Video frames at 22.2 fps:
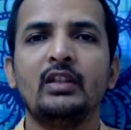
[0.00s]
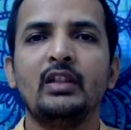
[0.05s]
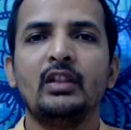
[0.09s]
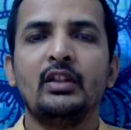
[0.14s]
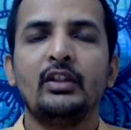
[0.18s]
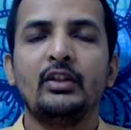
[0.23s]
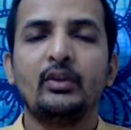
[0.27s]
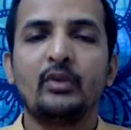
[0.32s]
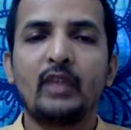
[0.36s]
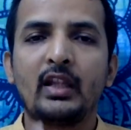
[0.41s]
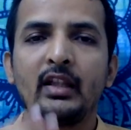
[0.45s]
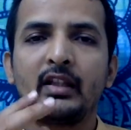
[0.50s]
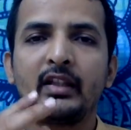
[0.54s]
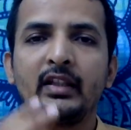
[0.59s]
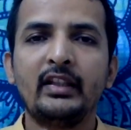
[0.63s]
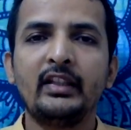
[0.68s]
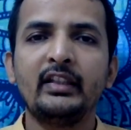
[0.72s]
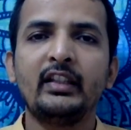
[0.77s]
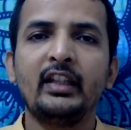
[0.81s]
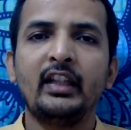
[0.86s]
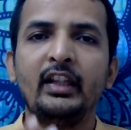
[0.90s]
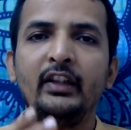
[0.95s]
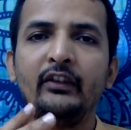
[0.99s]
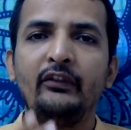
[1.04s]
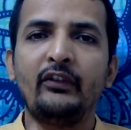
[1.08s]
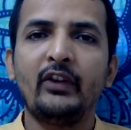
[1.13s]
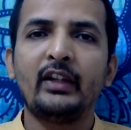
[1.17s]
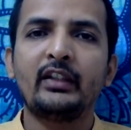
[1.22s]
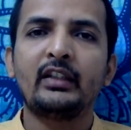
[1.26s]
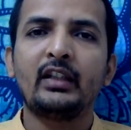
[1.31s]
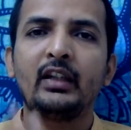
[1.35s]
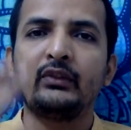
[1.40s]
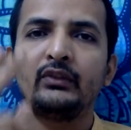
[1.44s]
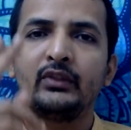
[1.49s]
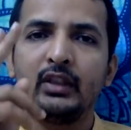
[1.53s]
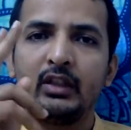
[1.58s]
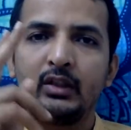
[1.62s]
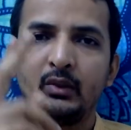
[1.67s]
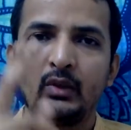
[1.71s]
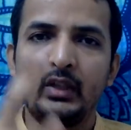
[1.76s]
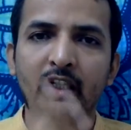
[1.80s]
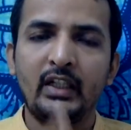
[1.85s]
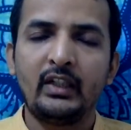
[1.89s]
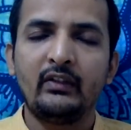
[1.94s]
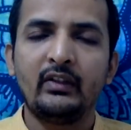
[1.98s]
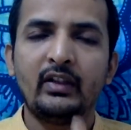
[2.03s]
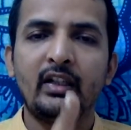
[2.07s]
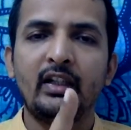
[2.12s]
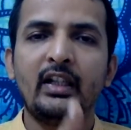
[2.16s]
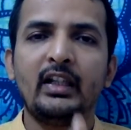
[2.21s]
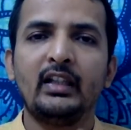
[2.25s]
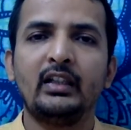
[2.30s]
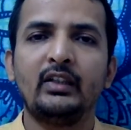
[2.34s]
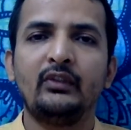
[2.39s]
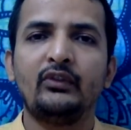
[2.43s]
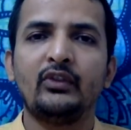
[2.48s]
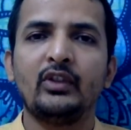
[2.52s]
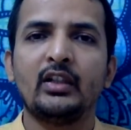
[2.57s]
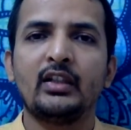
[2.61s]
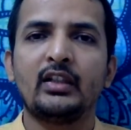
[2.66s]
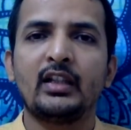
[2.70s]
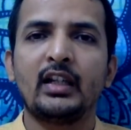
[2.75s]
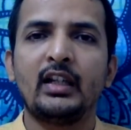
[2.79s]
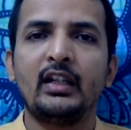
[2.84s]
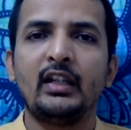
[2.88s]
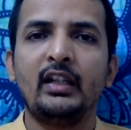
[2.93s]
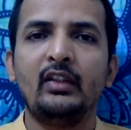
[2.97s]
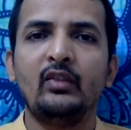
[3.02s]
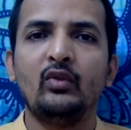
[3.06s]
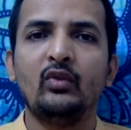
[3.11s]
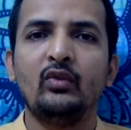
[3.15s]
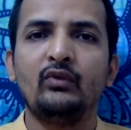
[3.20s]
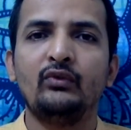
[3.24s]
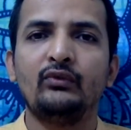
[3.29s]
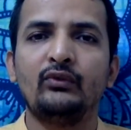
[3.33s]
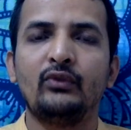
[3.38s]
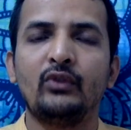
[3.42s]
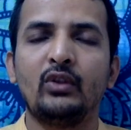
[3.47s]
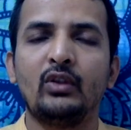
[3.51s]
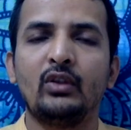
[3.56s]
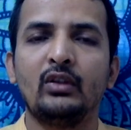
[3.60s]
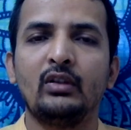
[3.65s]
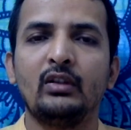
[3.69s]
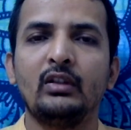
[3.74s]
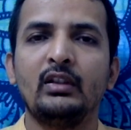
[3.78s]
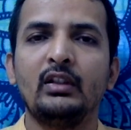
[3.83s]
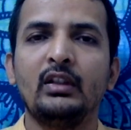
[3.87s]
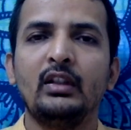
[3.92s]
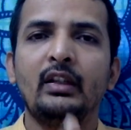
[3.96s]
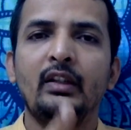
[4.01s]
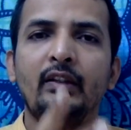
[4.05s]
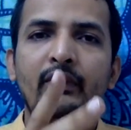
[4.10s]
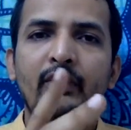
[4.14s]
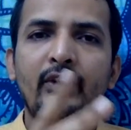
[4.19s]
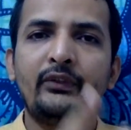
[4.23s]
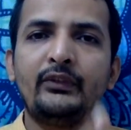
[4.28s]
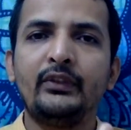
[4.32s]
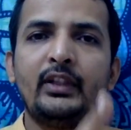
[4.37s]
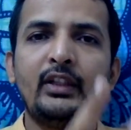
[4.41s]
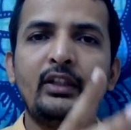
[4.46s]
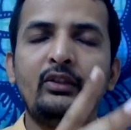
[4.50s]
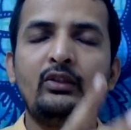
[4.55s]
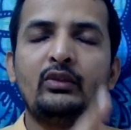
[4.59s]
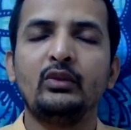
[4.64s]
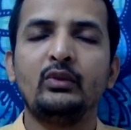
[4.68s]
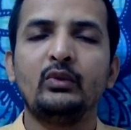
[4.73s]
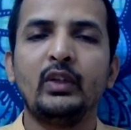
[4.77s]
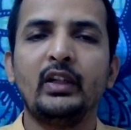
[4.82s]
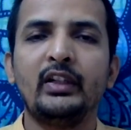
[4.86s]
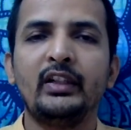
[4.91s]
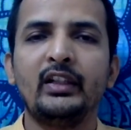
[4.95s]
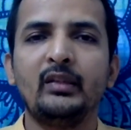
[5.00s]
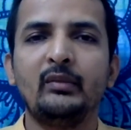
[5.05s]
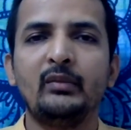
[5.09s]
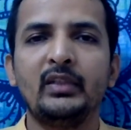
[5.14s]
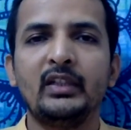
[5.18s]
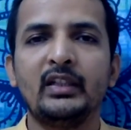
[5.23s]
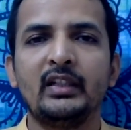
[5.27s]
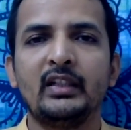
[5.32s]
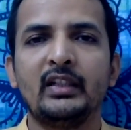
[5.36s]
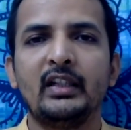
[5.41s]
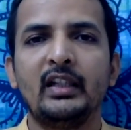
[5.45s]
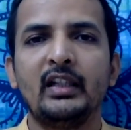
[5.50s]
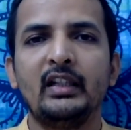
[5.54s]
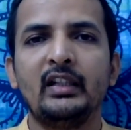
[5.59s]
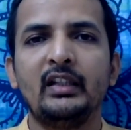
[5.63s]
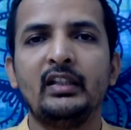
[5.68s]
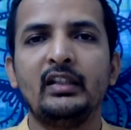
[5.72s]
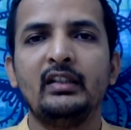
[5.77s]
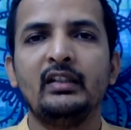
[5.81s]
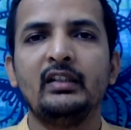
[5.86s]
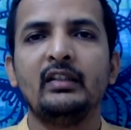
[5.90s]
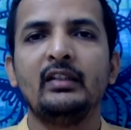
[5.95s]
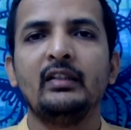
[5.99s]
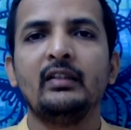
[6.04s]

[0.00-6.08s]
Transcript: you can see the effect after 21 days if you are chanting Om for 15 to 20 minutes daily